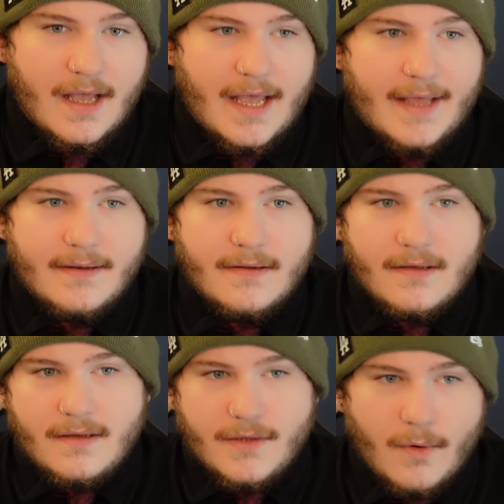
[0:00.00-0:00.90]
And
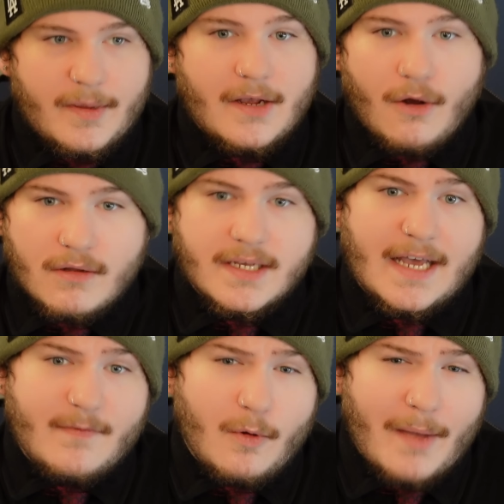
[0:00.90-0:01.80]
you were being called to
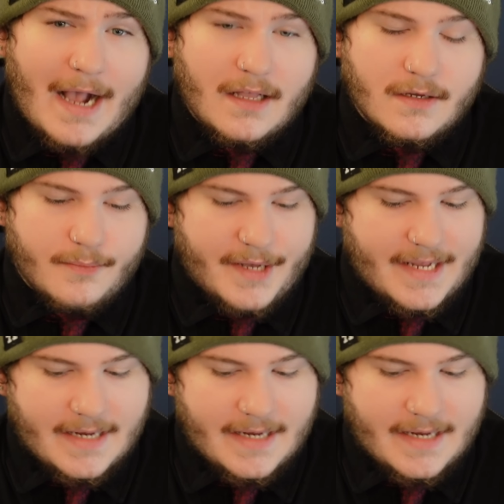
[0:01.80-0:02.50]
kind of pull back a little bit.